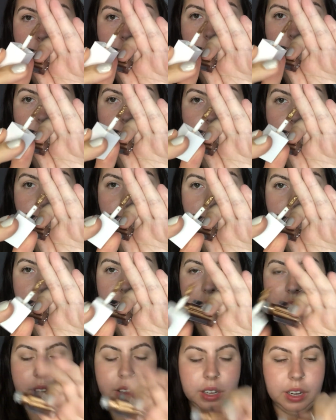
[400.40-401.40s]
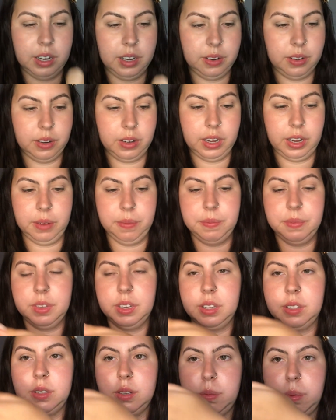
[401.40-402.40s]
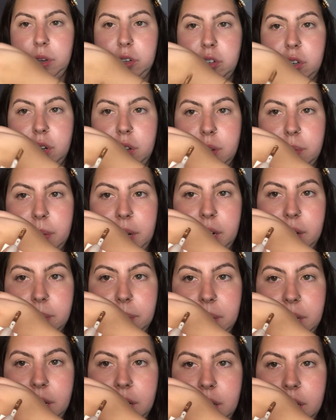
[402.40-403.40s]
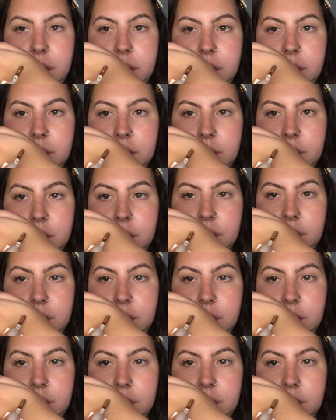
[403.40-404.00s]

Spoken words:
Oh, look at that. Okay, let's swatch it on the back of my hand.